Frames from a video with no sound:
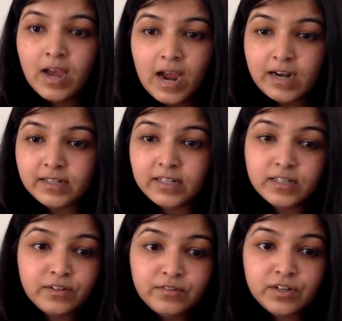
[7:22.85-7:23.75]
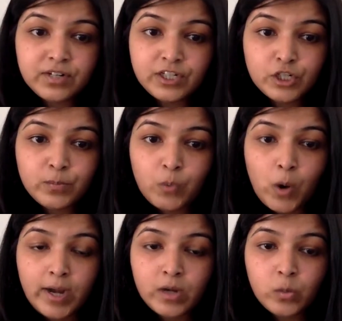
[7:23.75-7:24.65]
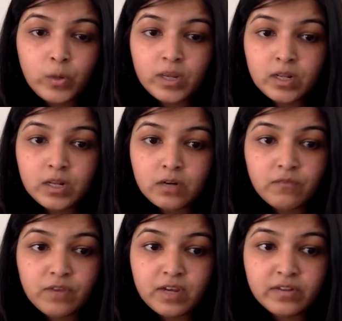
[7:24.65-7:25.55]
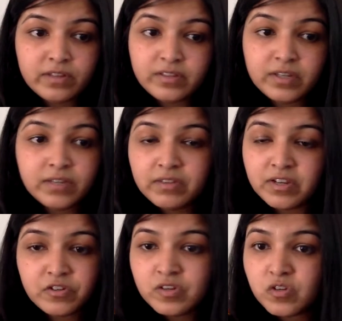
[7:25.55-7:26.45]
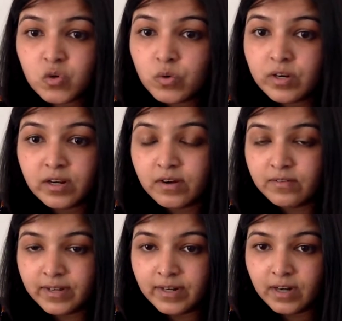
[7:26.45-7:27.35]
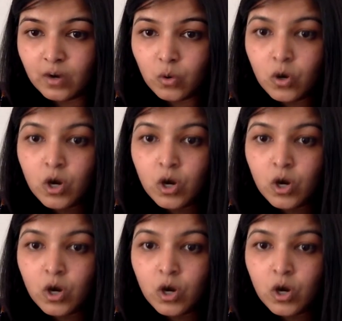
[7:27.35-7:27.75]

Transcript: and then they will reach a point where they think there's just no recovery now